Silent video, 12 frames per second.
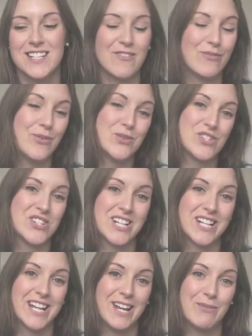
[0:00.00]

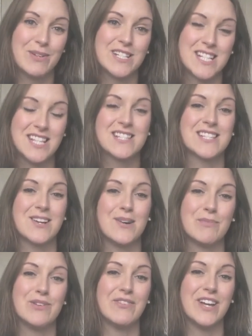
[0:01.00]
Unfortunately, when teeth start
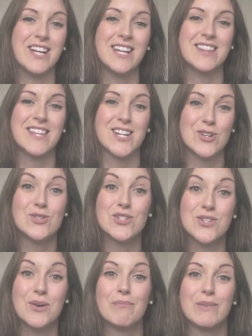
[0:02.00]
moving, they don't
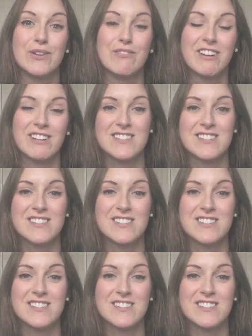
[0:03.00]
stop moving,